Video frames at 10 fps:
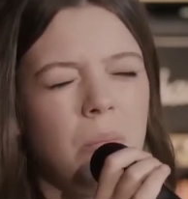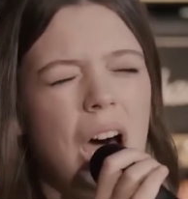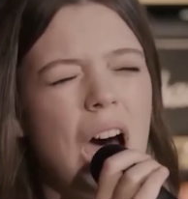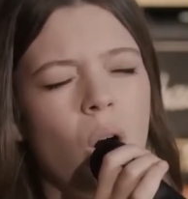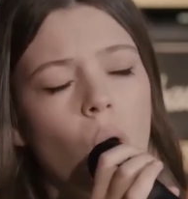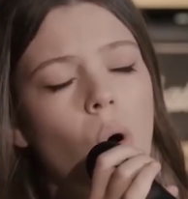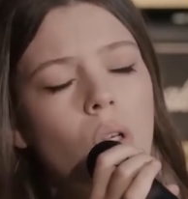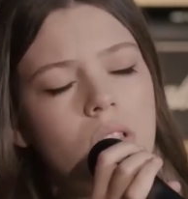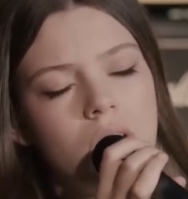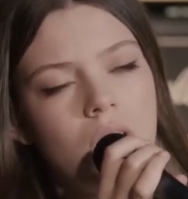Now, these
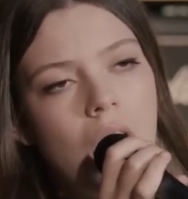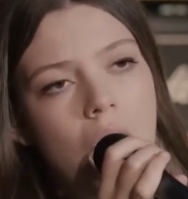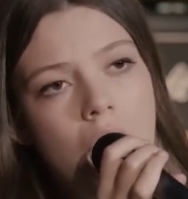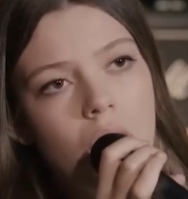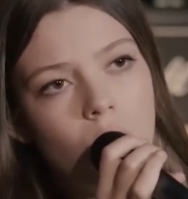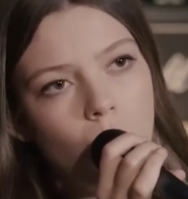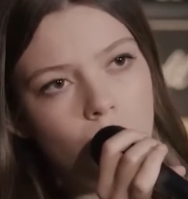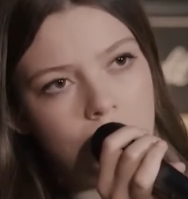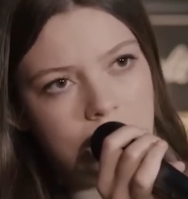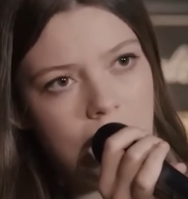collaborations are pushing her
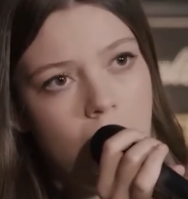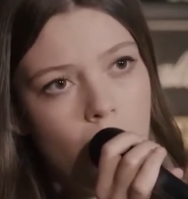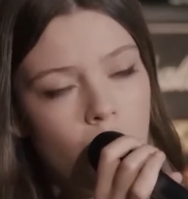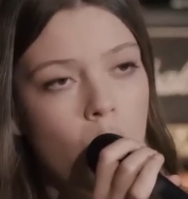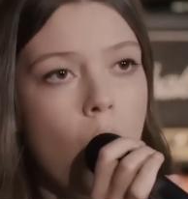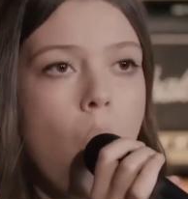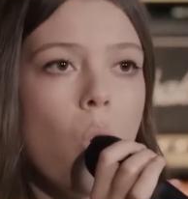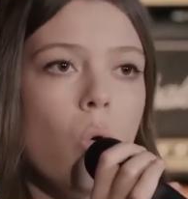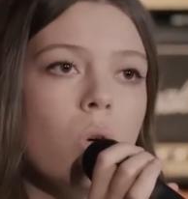music to new heights,